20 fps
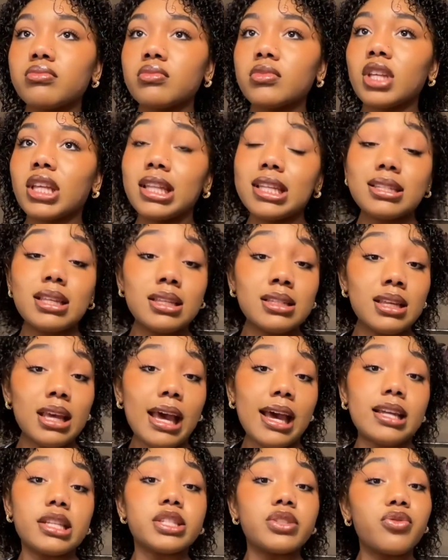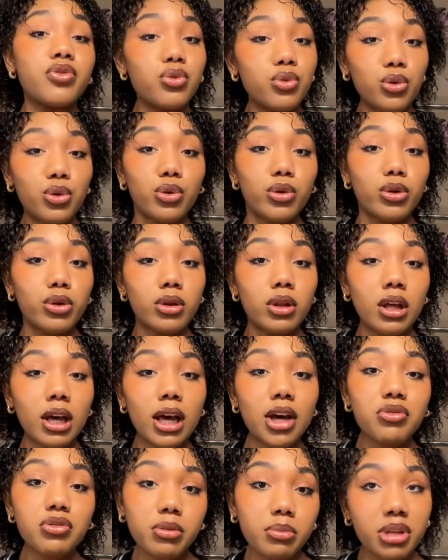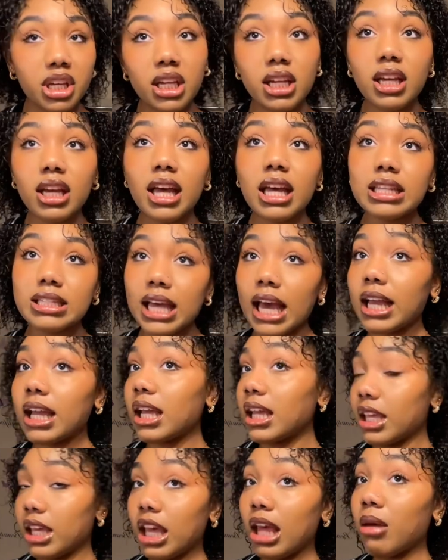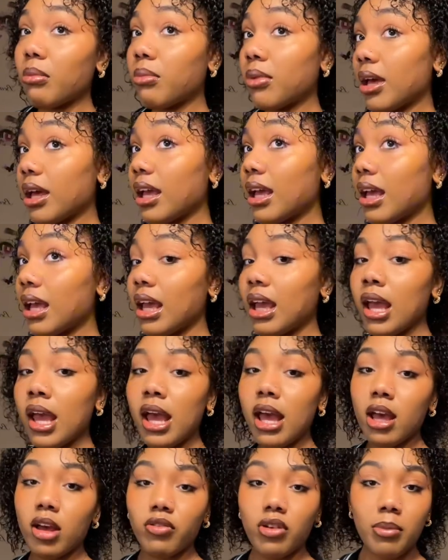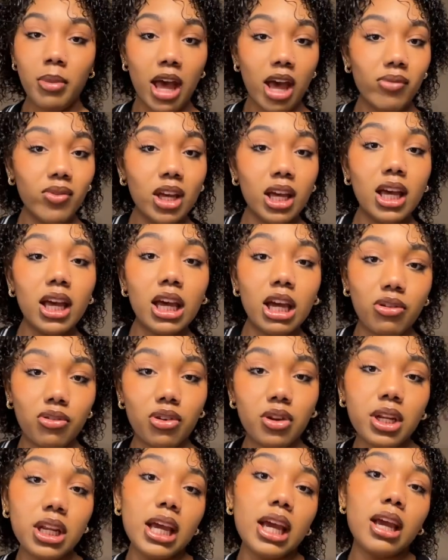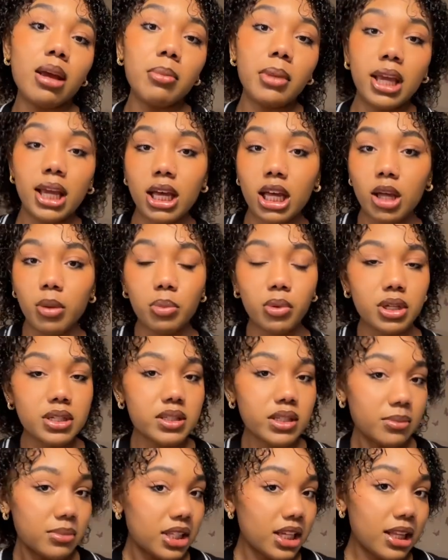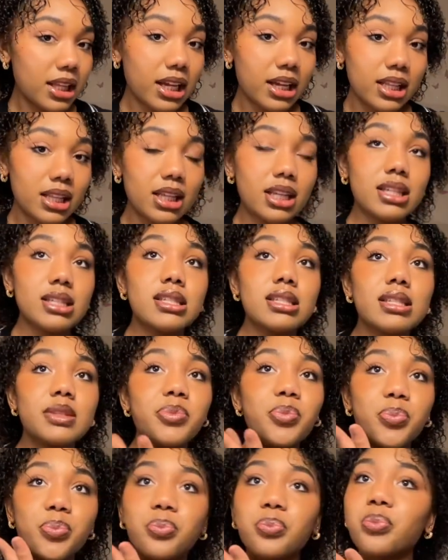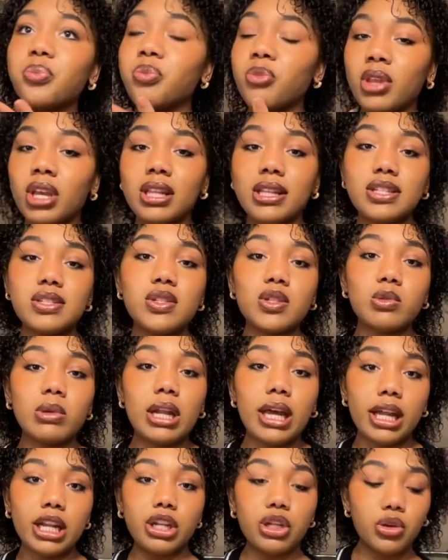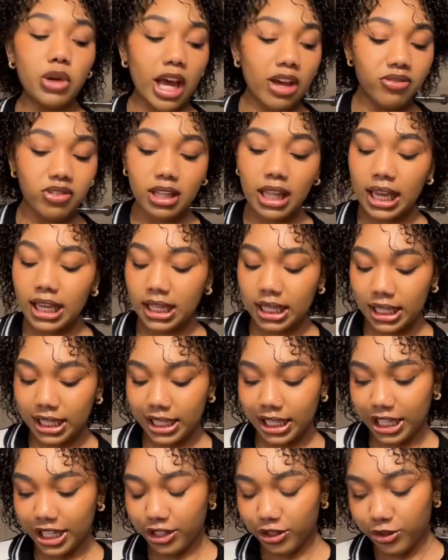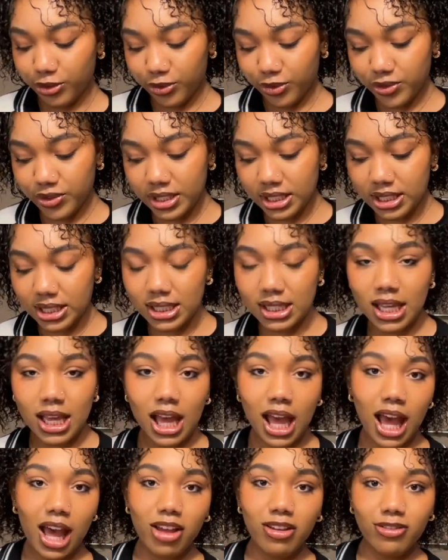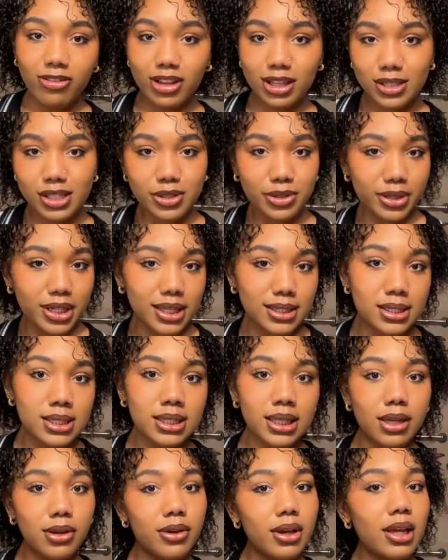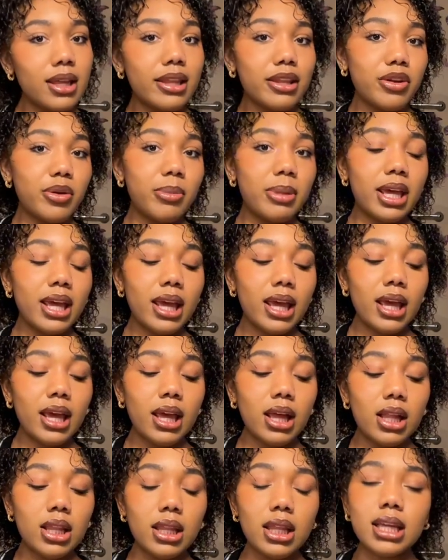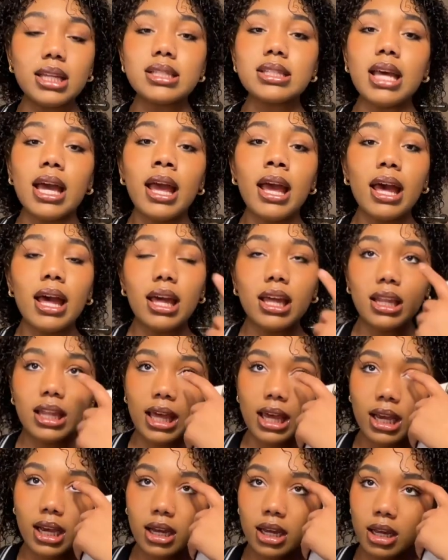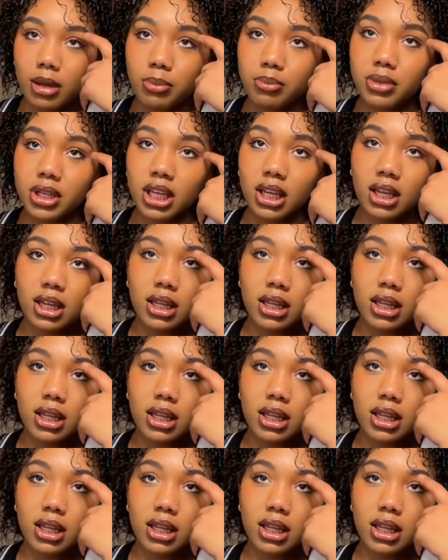This isn't as full of a beat as I can get, but if I'm having an everyday makeup or something like this, this is what I do. I feel like it gives the Victoria's Secret a little bit, unless I had like a pink